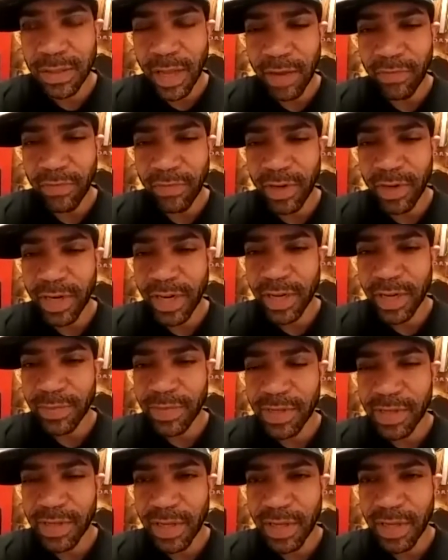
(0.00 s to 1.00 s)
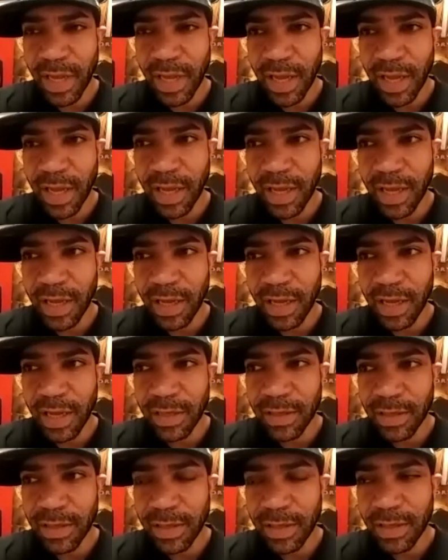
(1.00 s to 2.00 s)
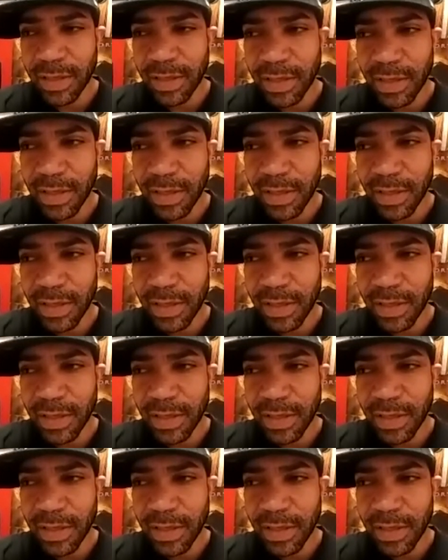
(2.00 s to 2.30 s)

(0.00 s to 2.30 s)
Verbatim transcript: like Run DMC. Oh yeah.